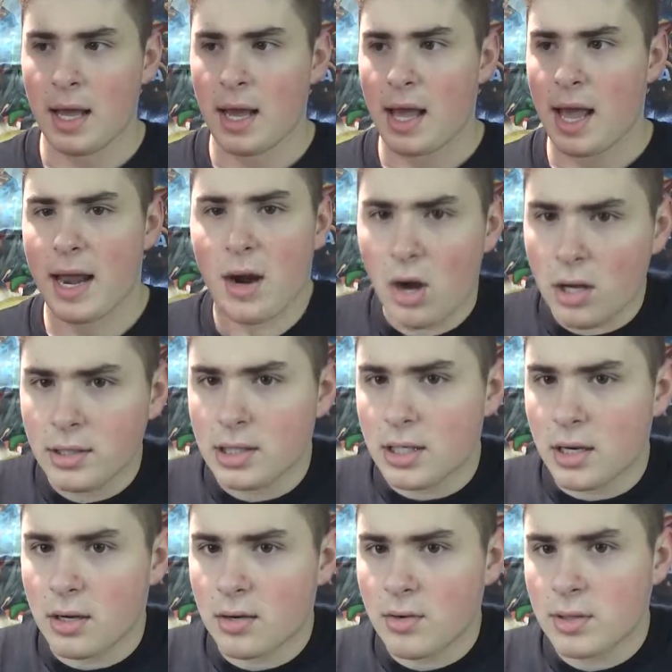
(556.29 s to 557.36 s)
and
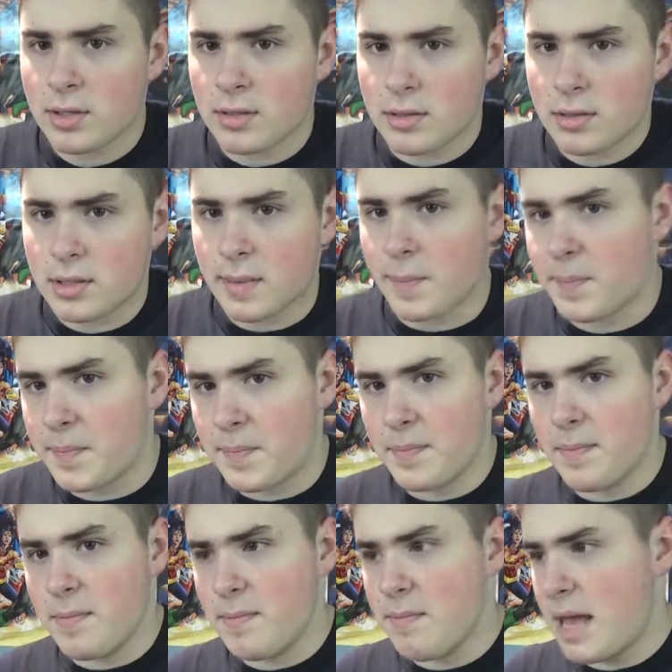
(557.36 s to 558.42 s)
also to
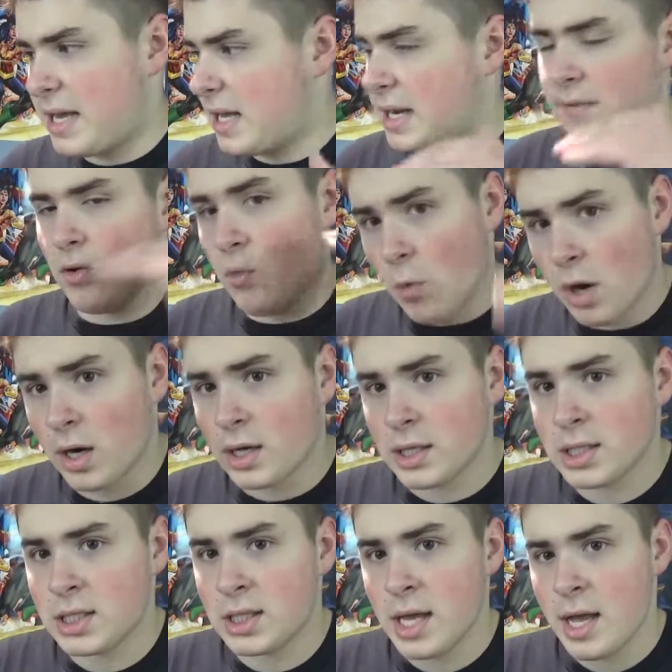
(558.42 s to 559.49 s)
make it even
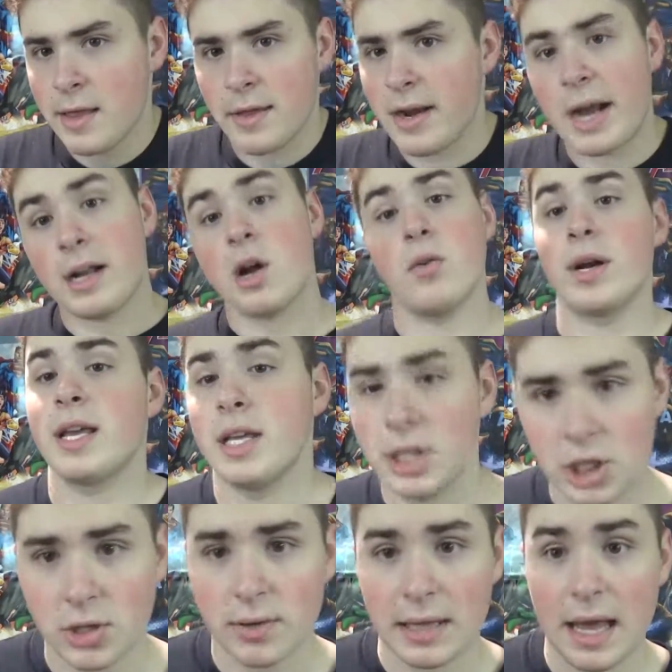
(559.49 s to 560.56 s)
worse, they're not going to
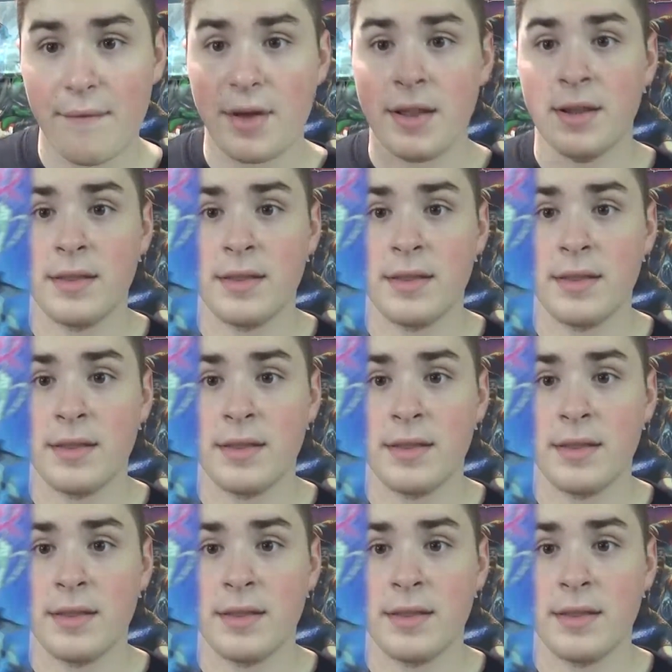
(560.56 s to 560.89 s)
issue 11,